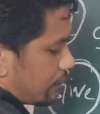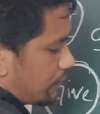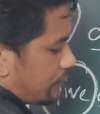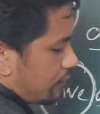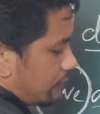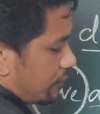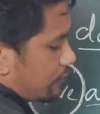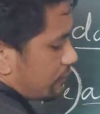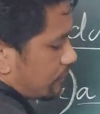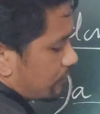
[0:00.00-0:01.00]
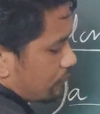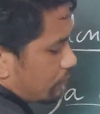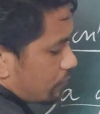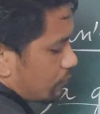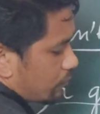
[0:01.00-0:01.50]
a
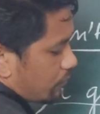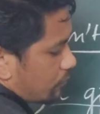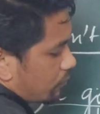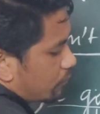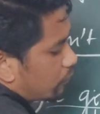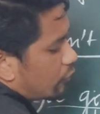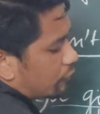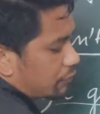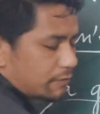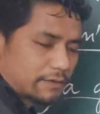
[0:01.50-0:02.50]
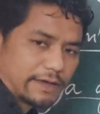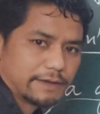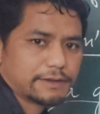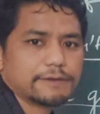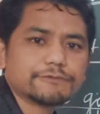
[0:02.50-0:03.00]
bone.
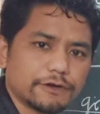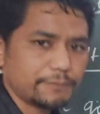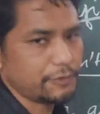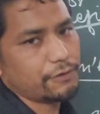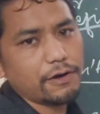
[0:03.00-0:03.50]
I gave Tommy